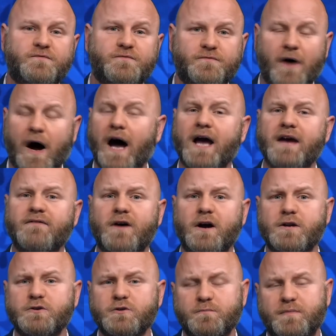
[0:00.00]

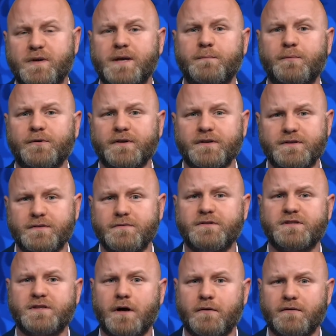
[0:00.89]
500 people to
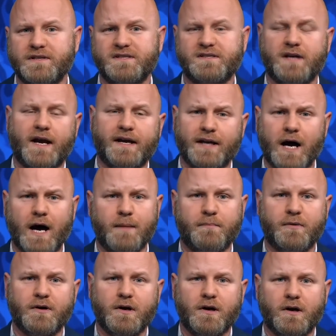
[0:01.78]
do so and sign
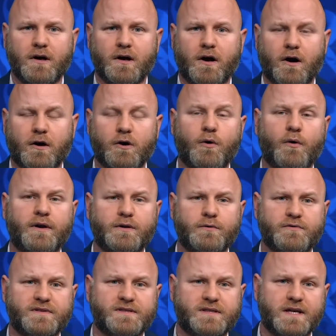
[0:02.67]
up are going
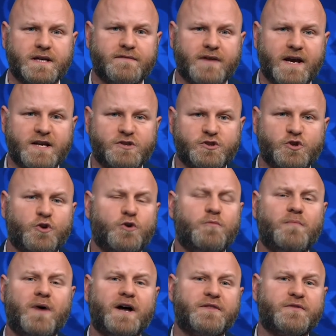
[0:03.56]
to receive a
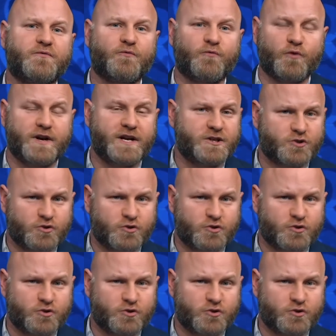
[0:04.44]
two month free